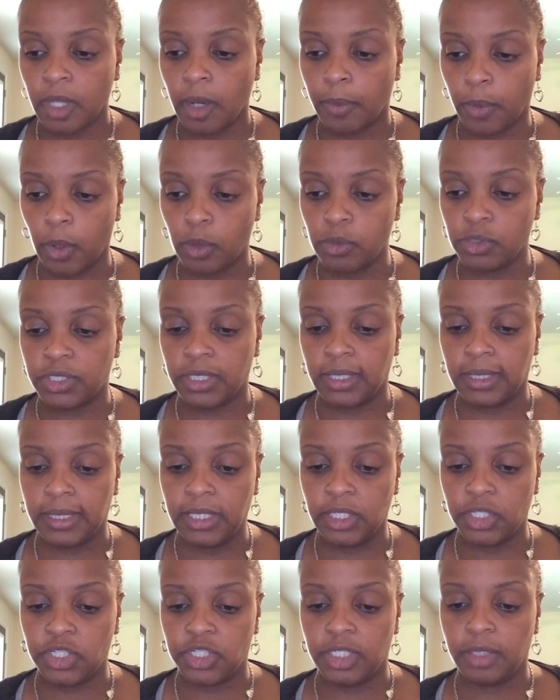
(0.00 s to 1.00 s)
approach to
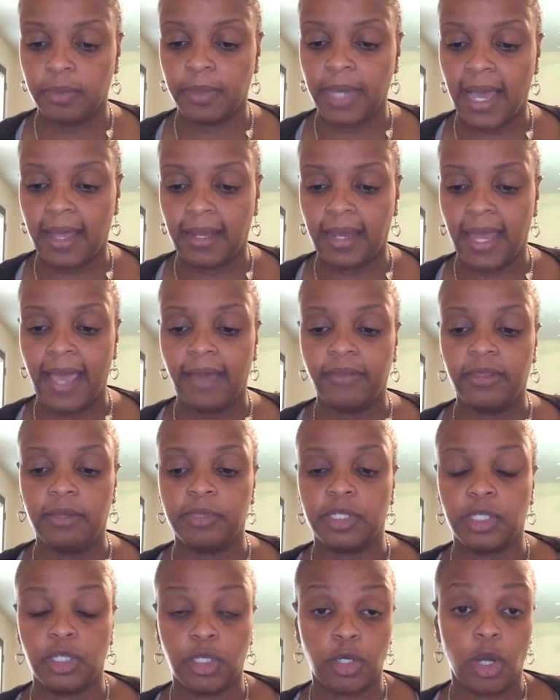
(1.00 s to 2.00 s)
leadership. I allowed
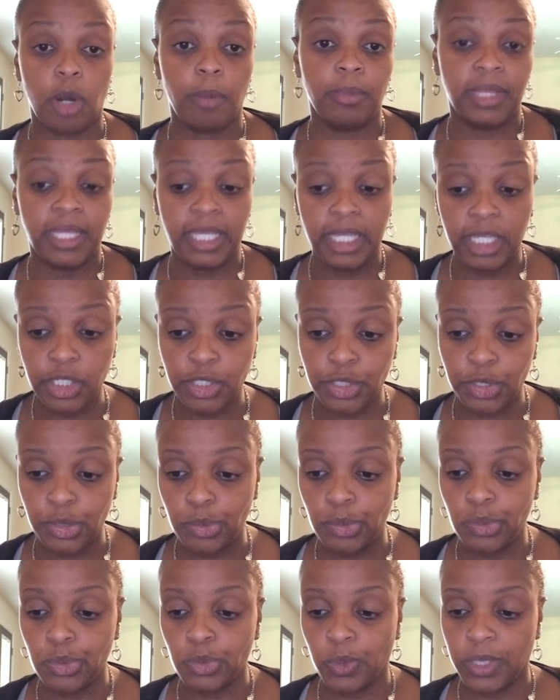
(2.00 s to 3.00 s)
them to determine the
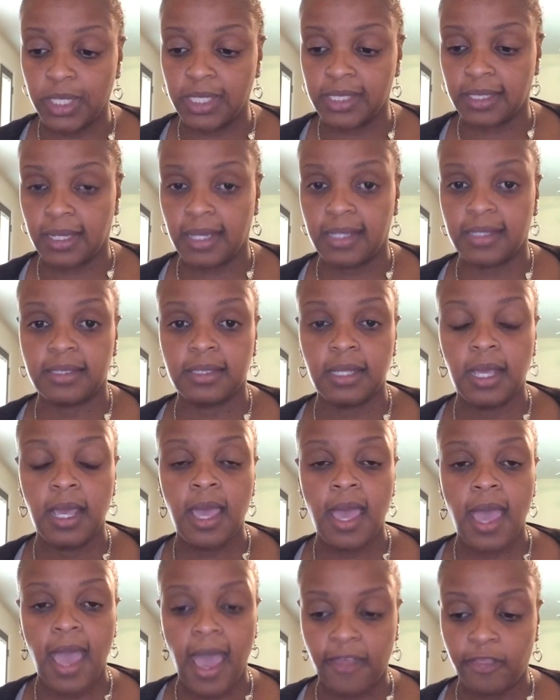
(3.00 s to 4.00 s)
issues we discussed
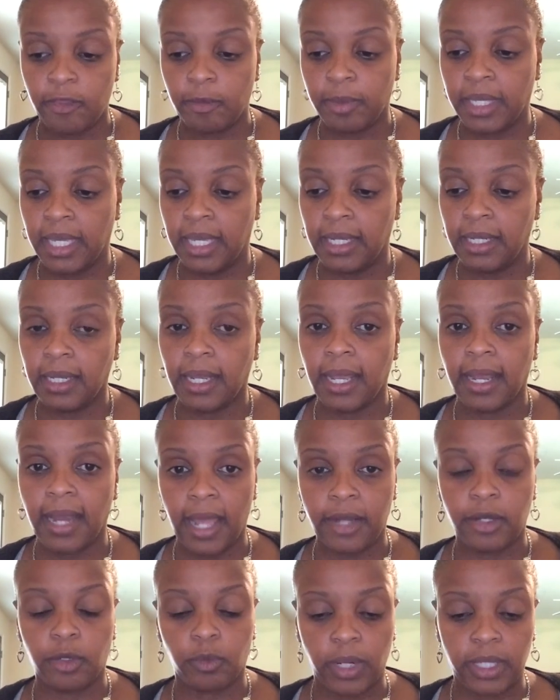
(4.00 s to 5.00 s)
at the beginning, and
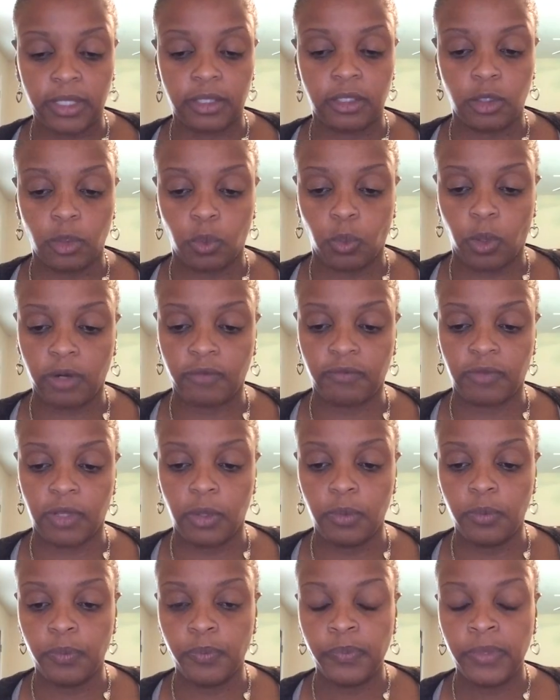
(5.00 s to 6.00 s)
I directed the
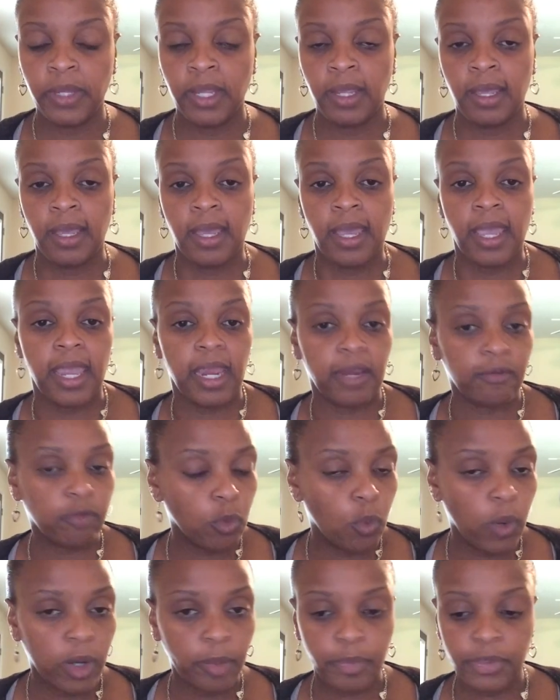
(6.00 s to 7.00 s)
workflow.
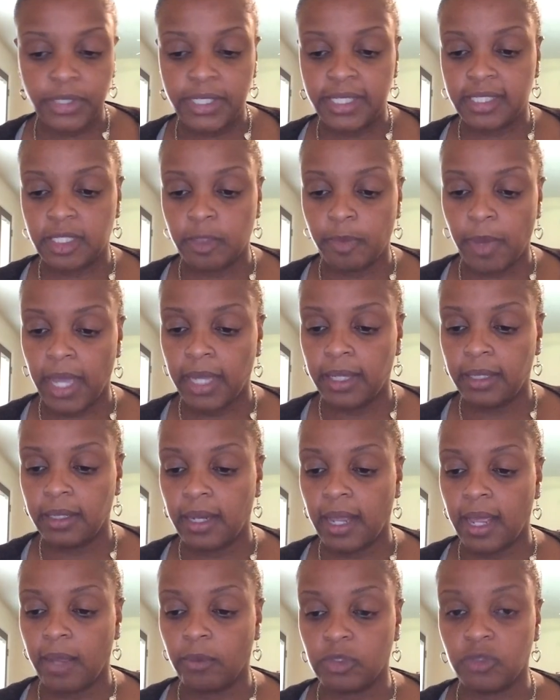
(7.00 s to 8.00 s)
Everyone
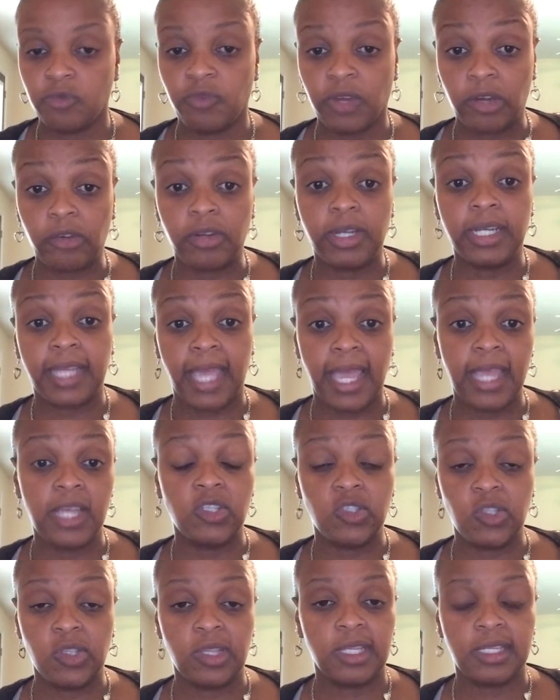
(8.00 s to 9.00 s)
participated and was very
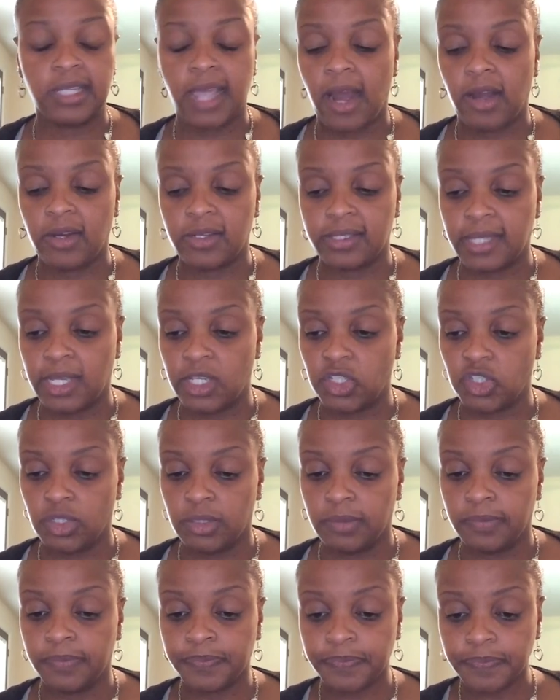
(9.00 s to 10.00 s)
engaged in the entire
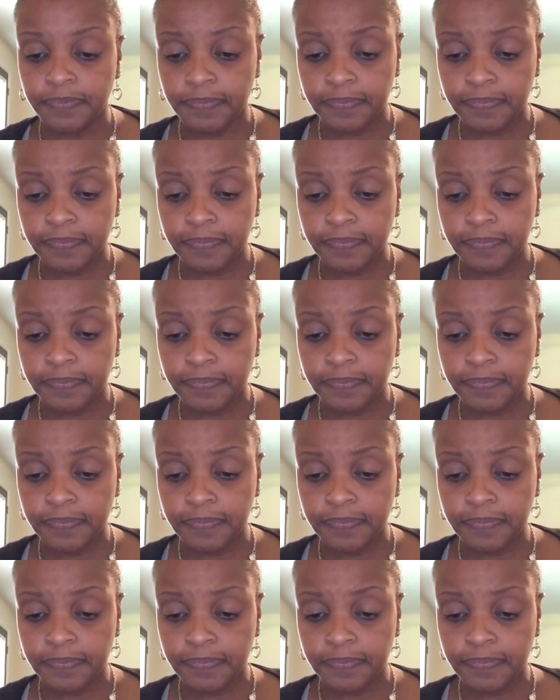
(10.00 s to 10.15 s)
session.